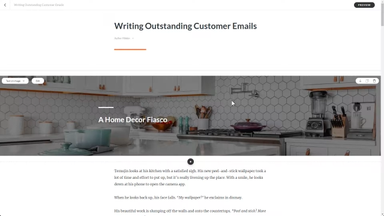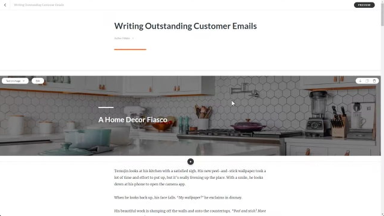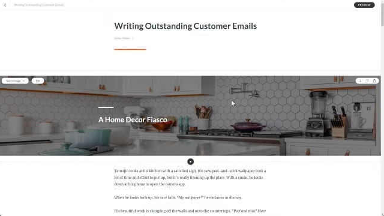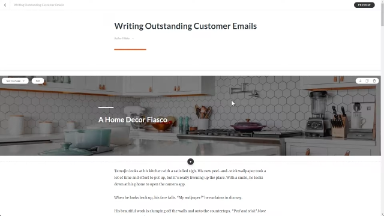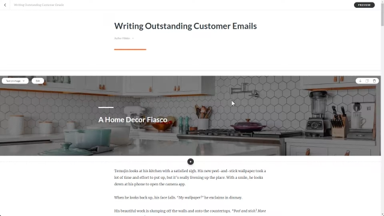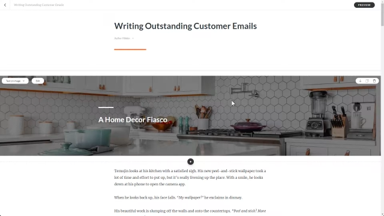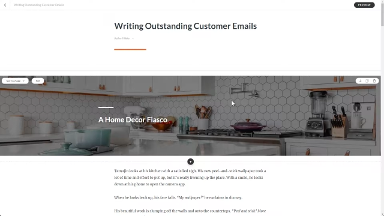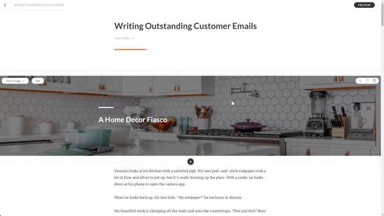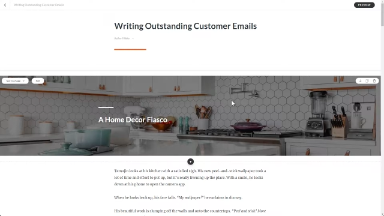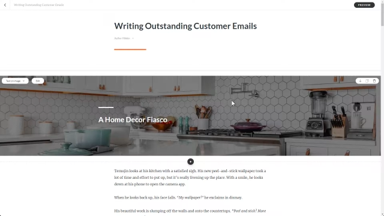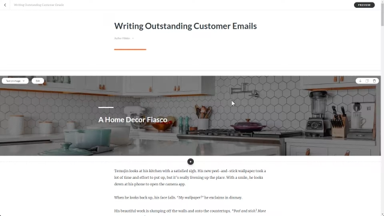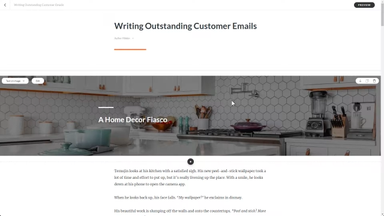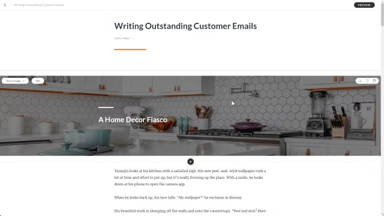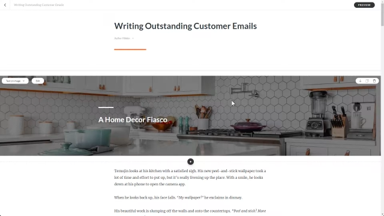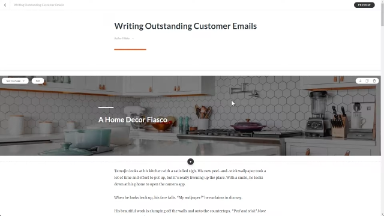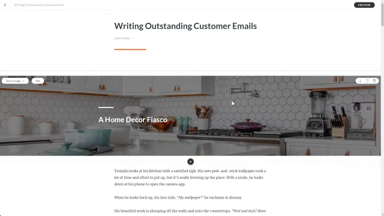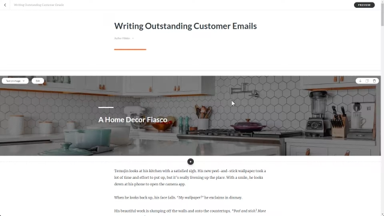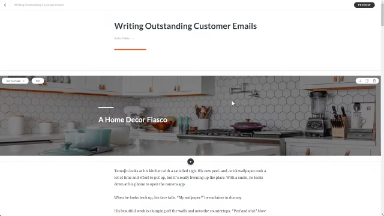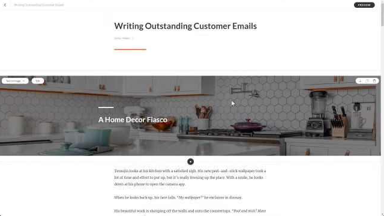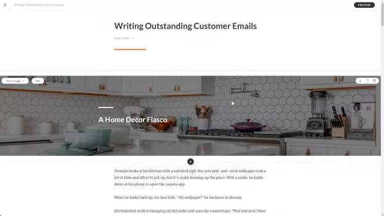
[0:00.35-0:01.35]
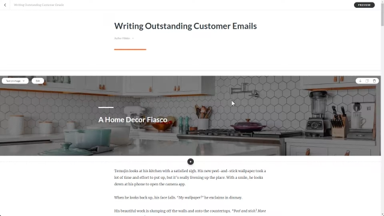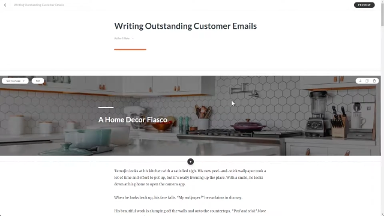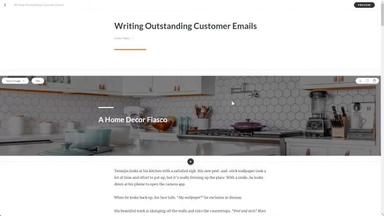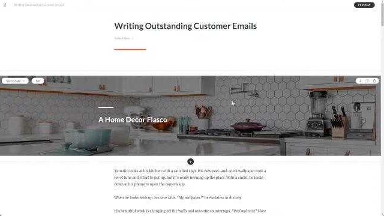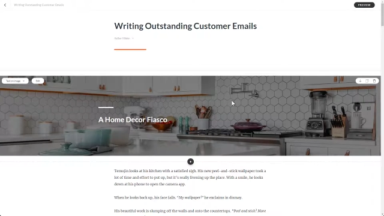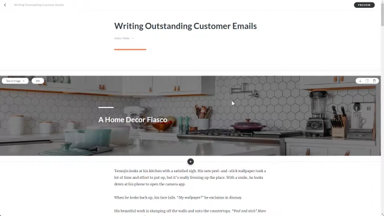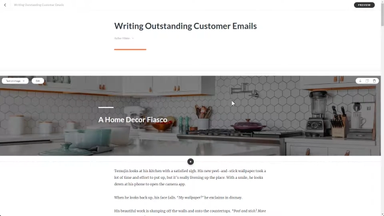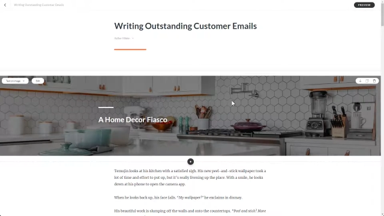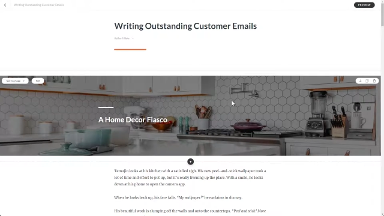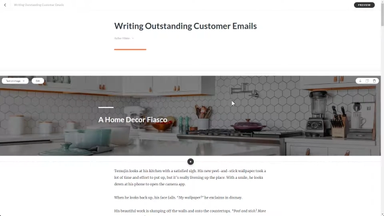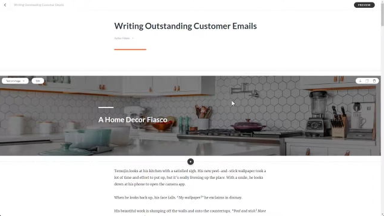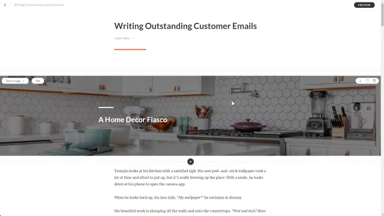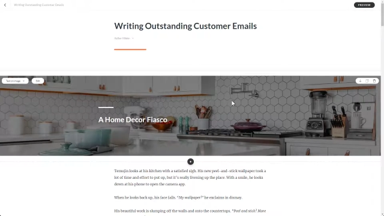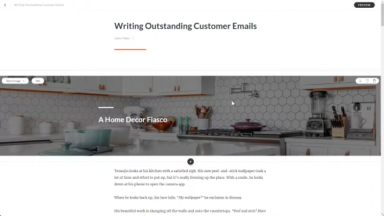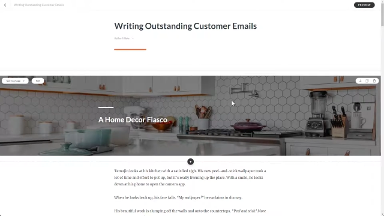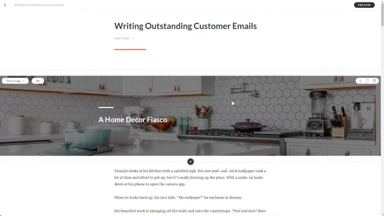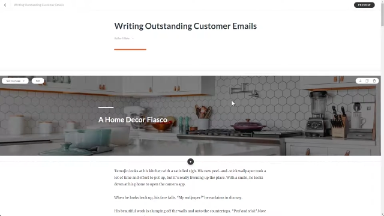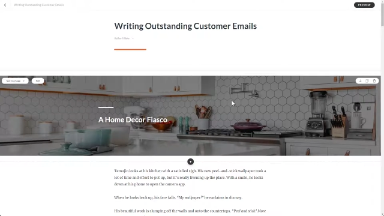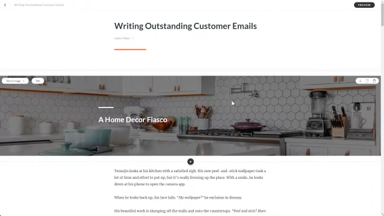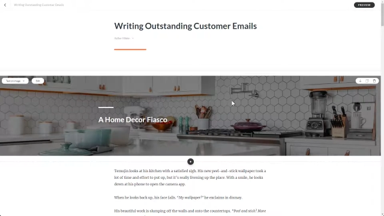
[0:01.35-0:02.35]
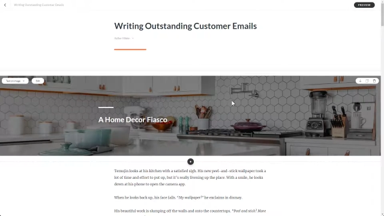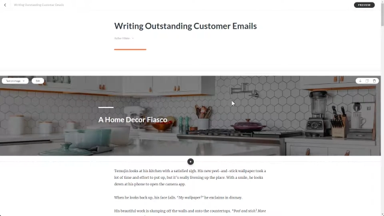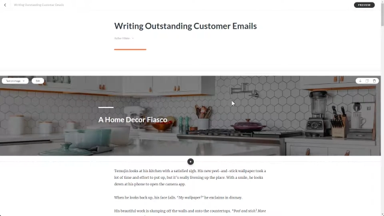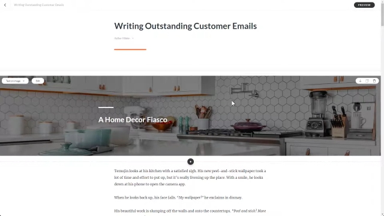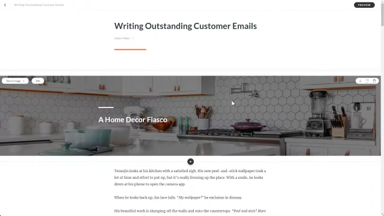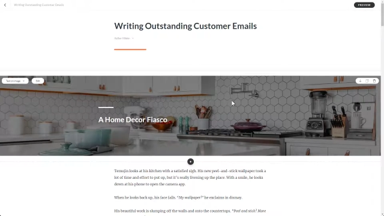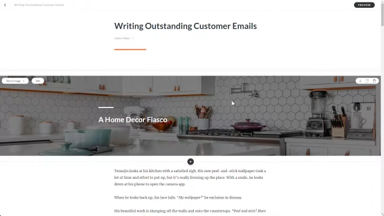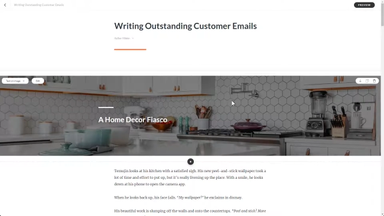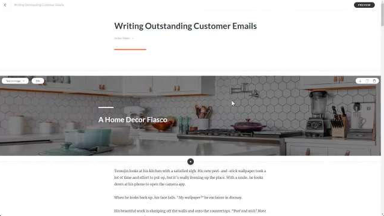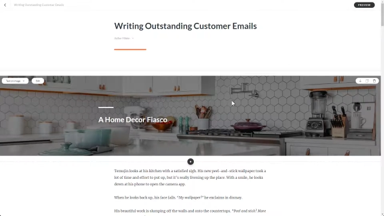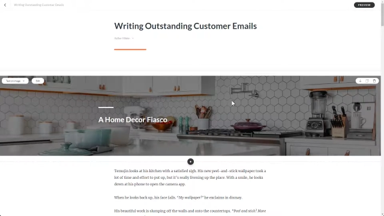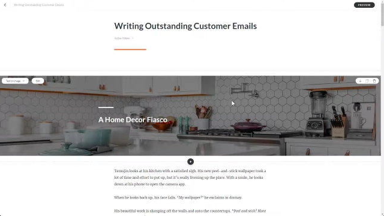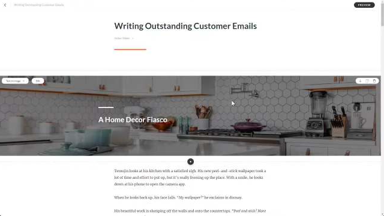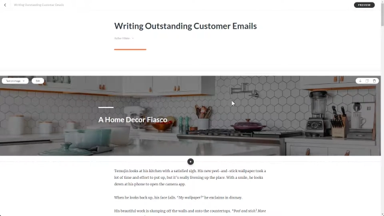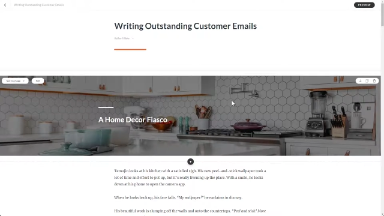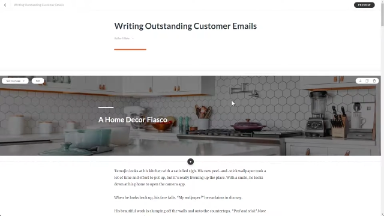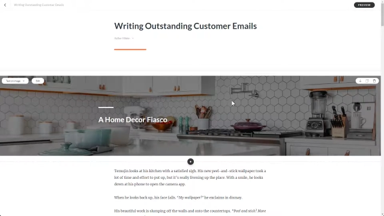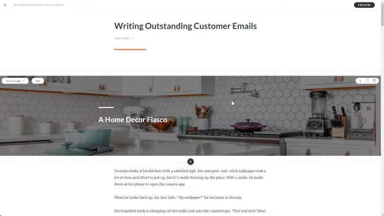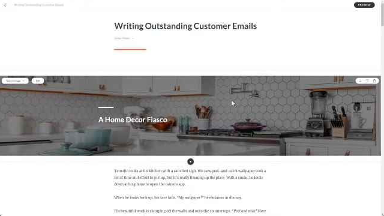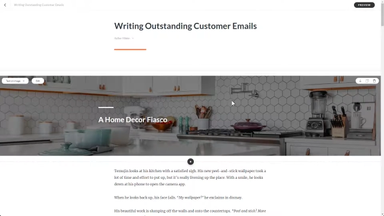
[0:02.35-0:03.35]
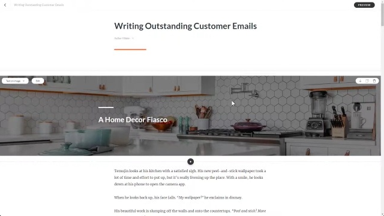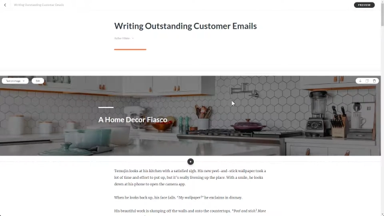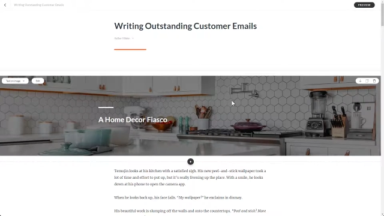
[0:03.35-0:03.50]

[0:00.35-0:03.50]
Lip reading: No face is visible, so there are no lips to read.